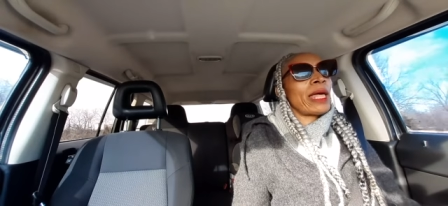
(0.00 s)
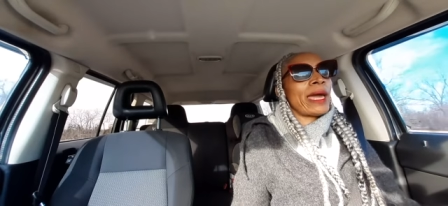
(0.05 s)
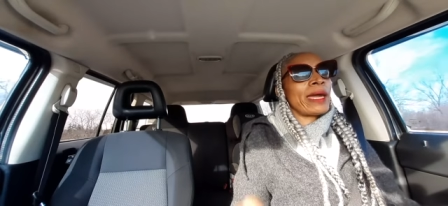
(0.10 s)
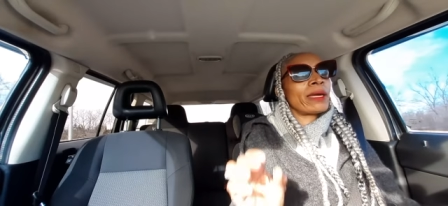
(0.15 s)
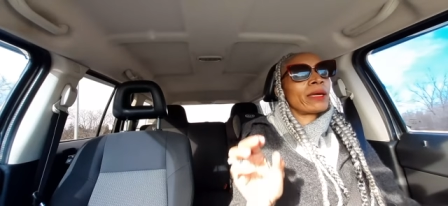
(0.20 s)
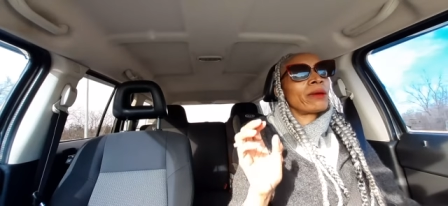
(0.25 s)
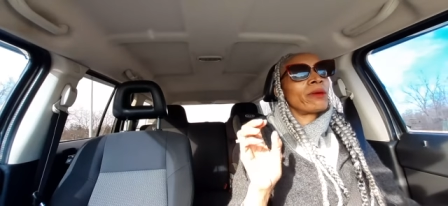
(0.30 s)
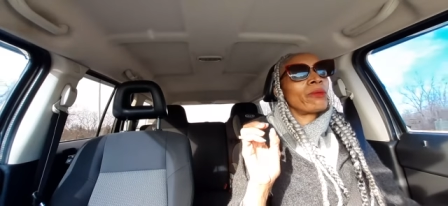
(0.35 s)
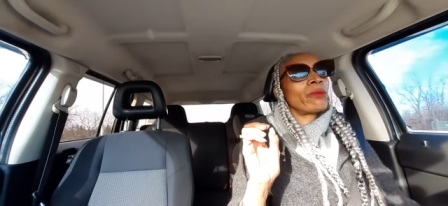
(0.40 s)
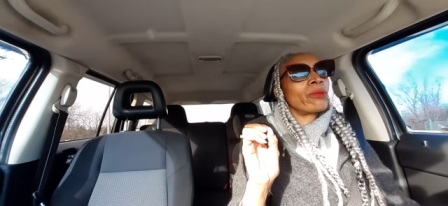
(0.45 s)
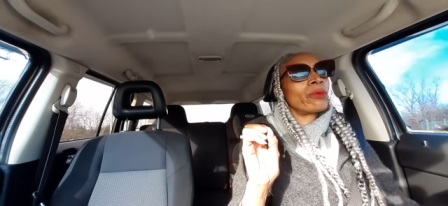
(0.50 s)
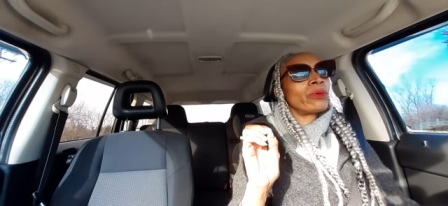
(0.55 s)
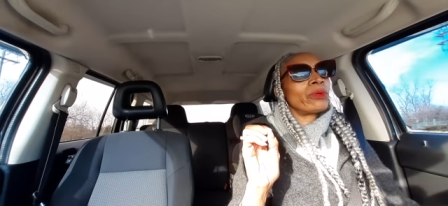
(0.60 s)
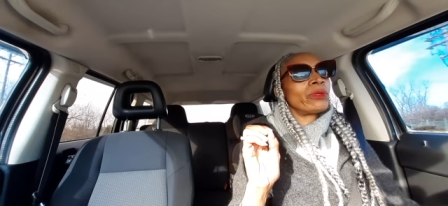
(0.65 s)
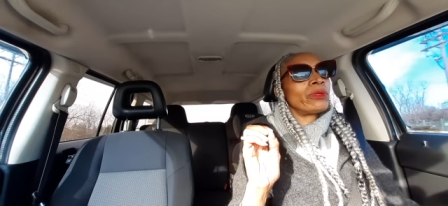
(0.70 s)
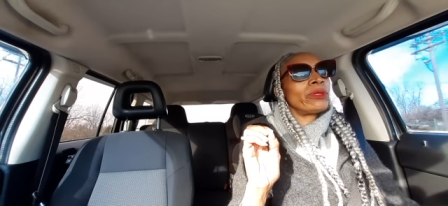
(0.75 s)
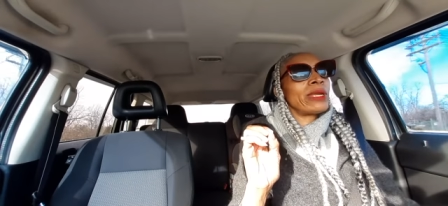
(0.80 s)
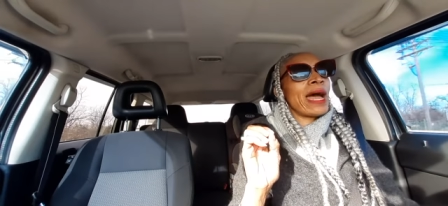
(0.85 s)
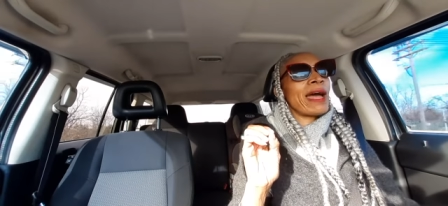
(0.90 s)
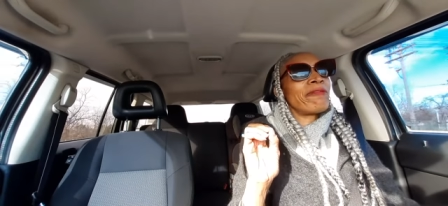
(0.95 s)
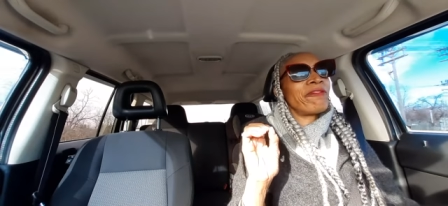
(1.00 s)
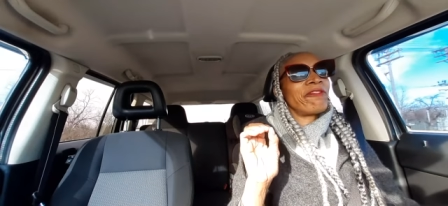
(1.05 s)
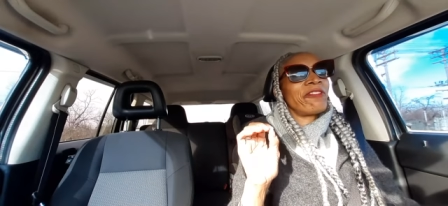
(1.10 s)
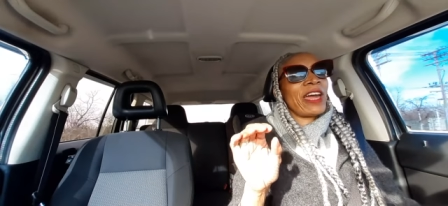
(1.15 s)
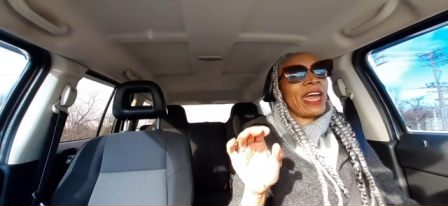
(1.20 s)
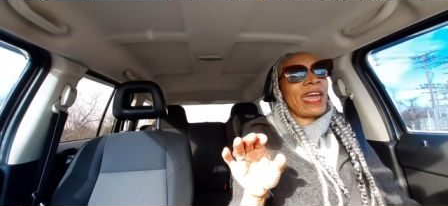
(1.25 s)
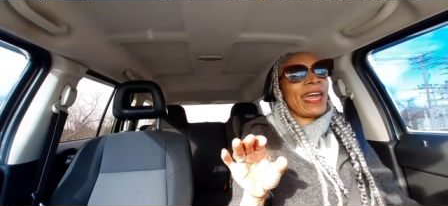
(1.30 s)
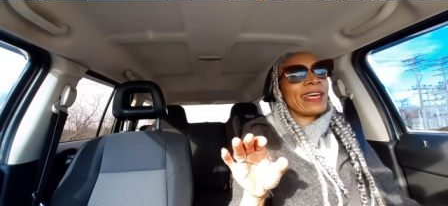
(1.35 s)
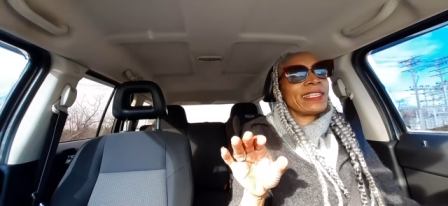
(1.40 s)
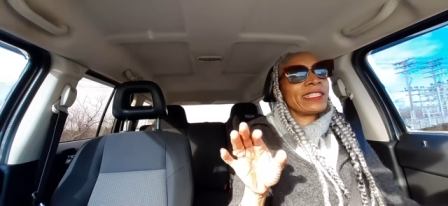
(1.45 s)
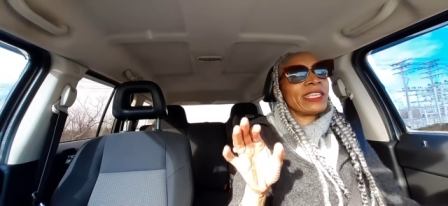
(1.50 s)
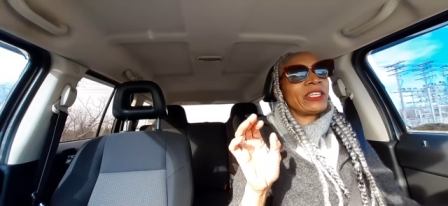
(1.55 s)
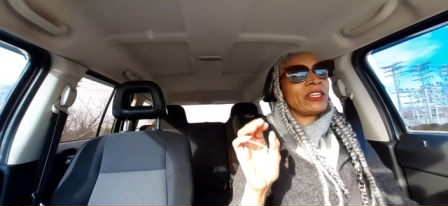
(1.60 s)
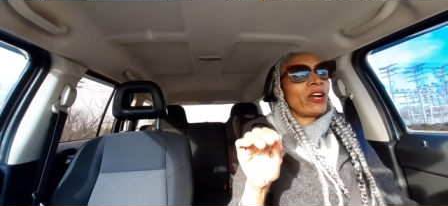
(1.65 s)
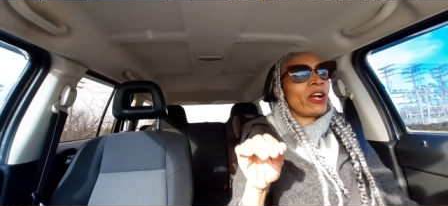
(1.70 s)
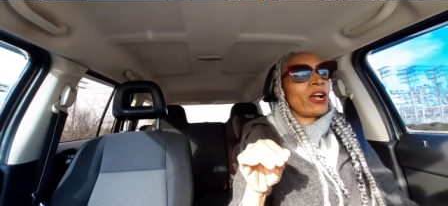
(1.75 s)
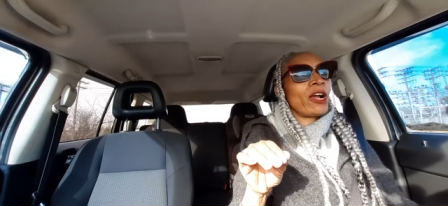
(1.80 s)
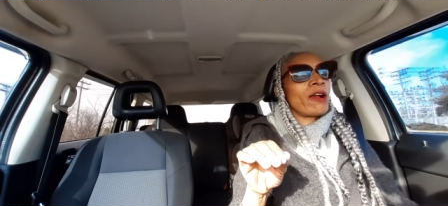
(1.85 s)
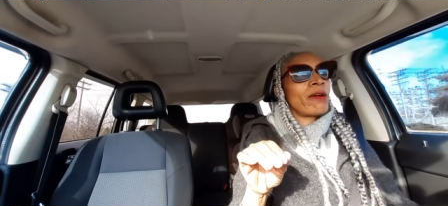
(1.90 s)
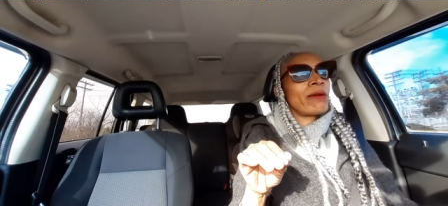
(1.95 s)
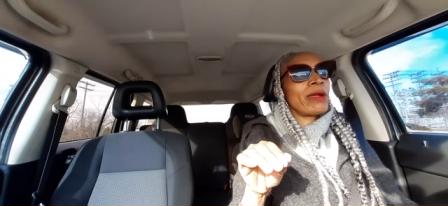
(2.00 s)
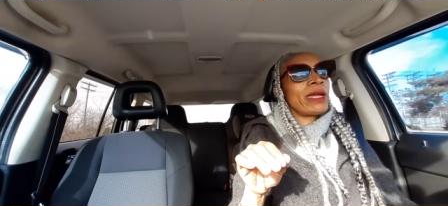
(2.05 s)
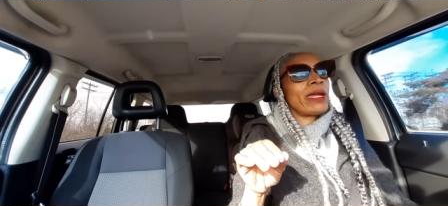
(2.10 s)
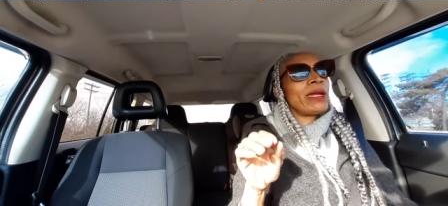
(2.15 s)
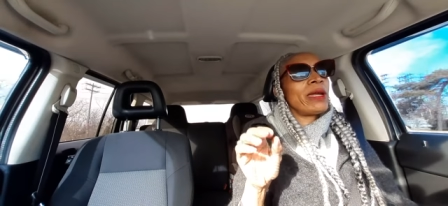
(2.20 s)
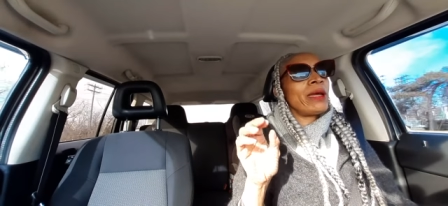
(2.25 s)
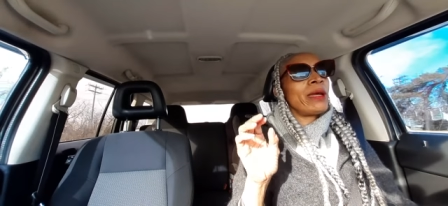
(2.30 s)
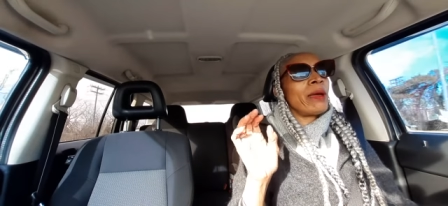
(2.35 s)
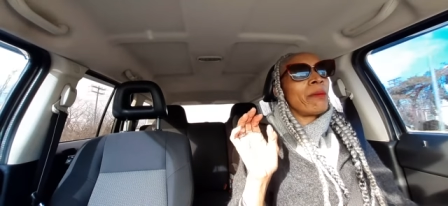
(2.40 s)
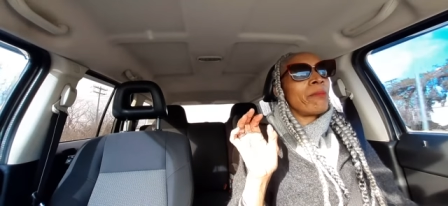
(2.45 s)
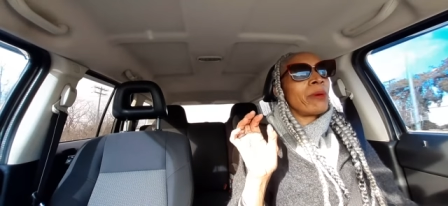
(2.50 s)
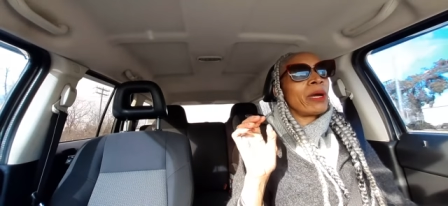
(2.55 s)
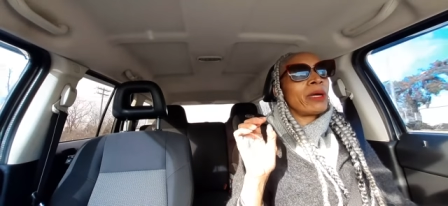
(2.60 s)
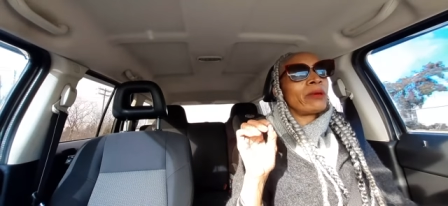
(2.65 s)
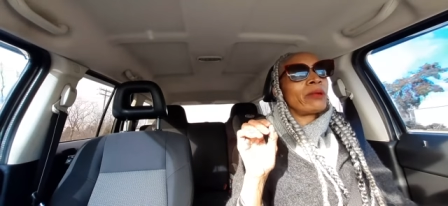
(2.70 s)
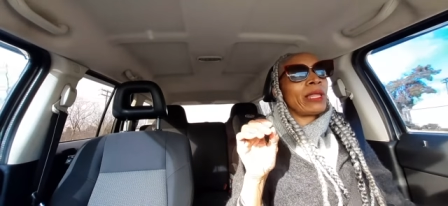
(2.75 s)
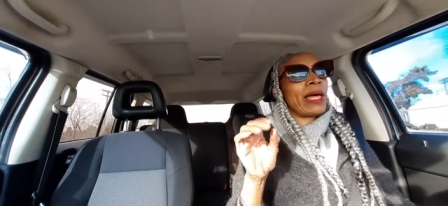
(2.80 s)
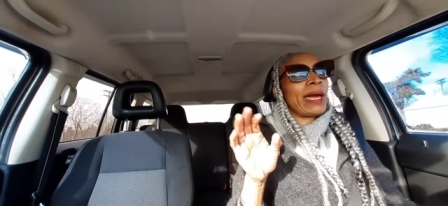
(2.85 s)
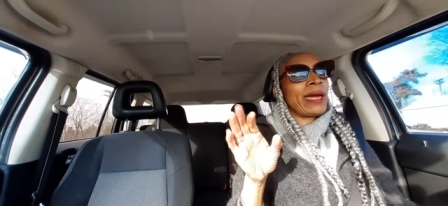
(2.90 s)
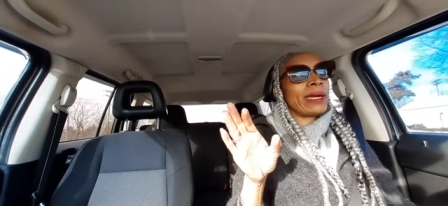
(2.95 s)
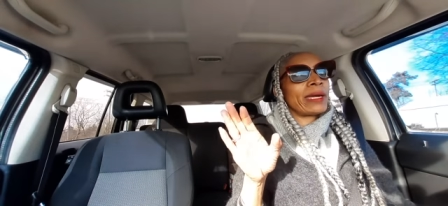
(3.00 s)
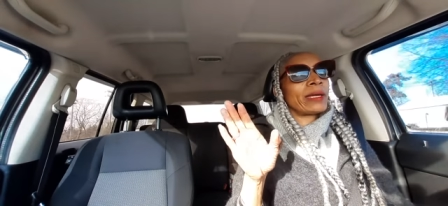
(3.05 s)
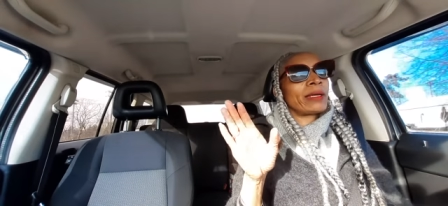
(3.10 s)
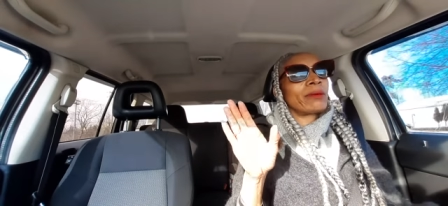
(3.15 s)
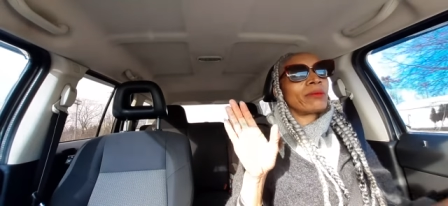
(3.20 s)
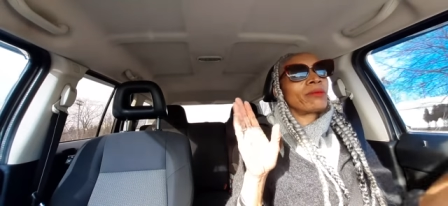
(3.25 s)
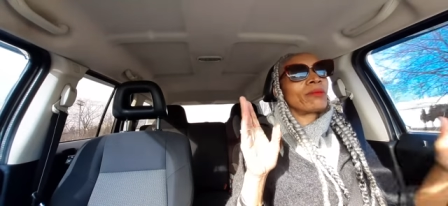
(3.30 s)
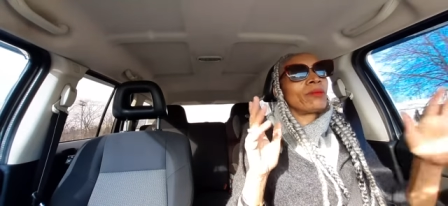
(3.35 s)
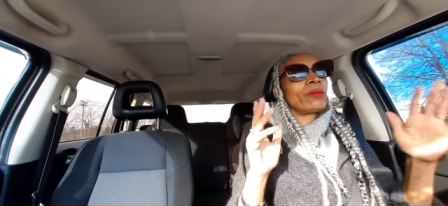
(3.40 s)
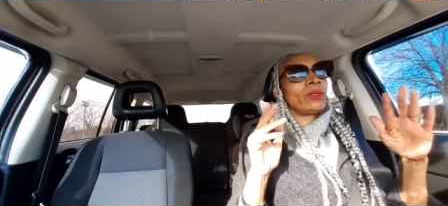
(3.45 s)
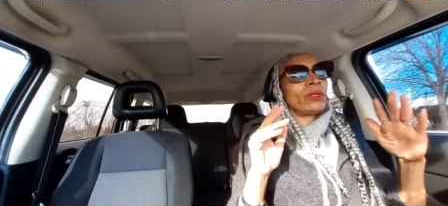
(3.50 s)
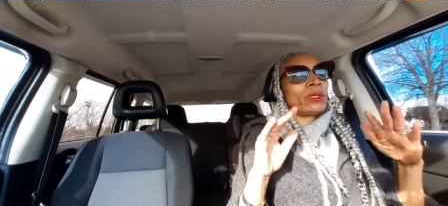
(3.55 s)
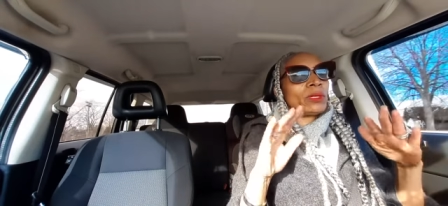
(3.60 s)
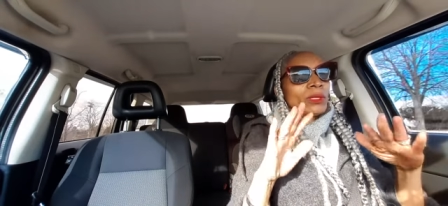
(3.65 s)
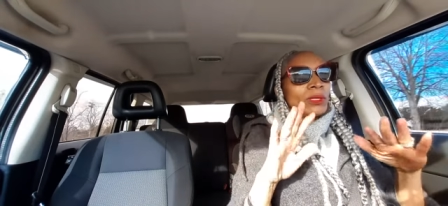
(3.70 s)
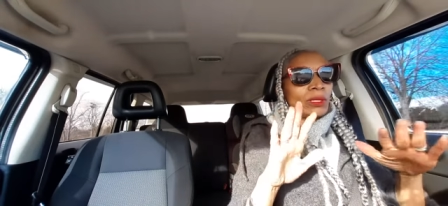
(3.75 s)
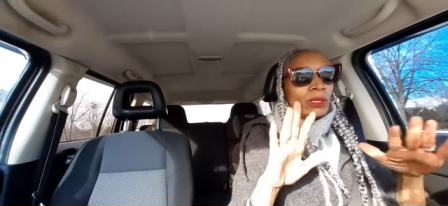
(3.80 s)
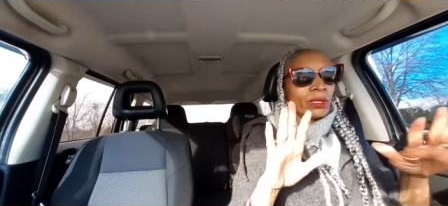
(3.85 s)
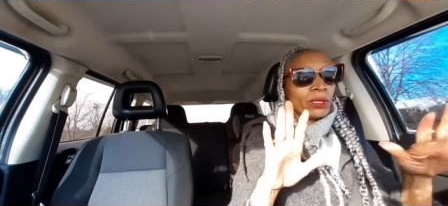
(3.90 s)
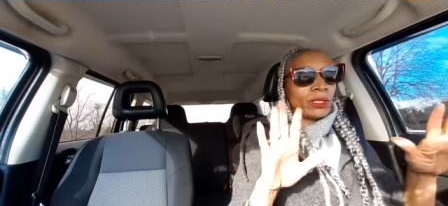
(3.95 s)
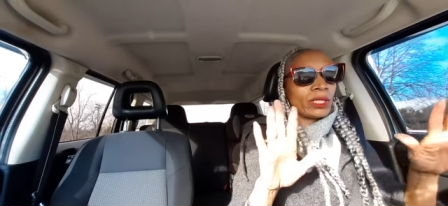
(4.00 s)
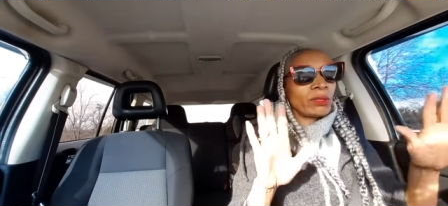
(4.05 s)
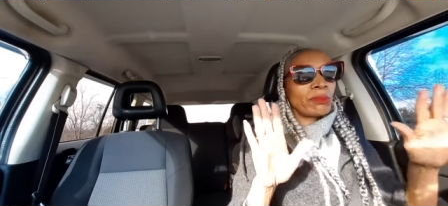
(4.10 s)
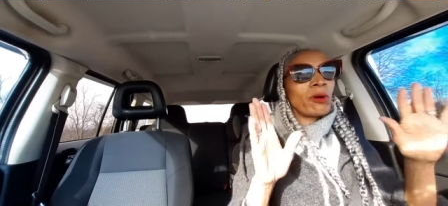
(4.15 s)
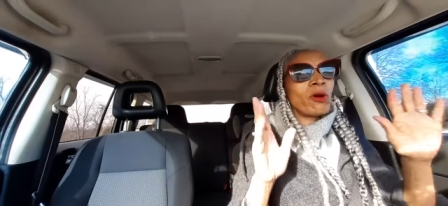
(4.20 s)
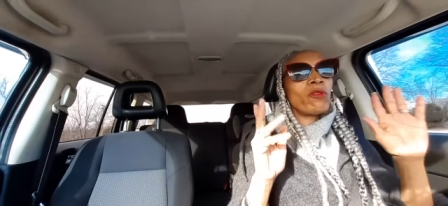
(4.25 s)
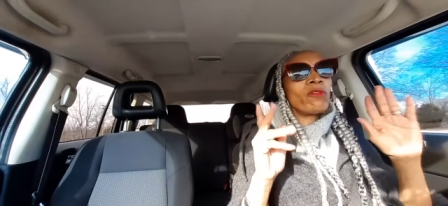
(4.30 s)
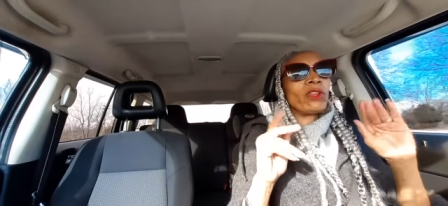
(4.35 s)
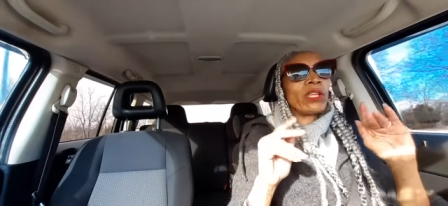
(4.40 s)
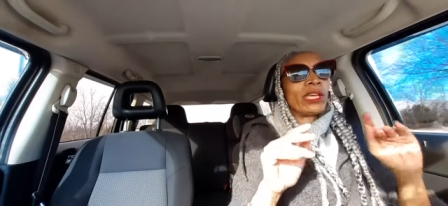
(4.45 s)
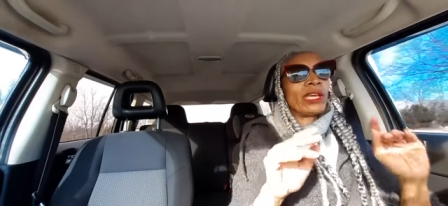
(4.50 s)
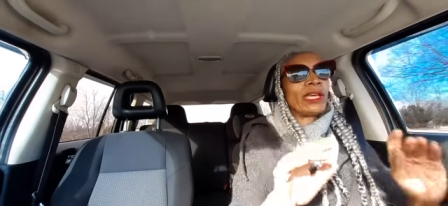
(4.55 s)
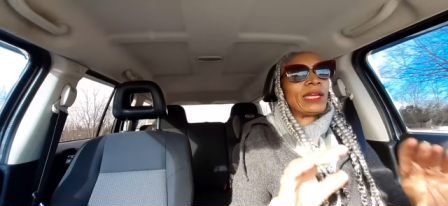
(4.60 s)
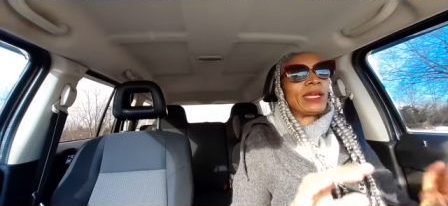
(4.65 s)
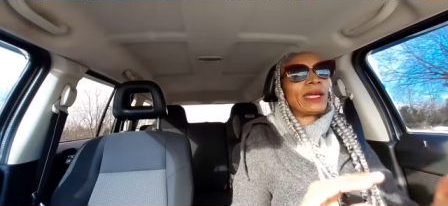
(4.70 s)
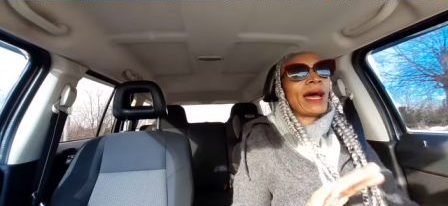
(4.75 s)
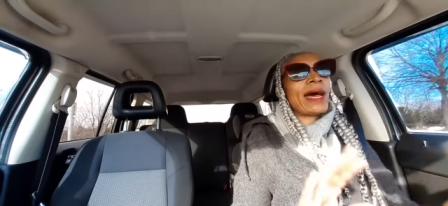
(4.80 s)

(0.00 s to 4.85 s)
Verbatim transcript: Like not fast in a hurry, but like smoothly.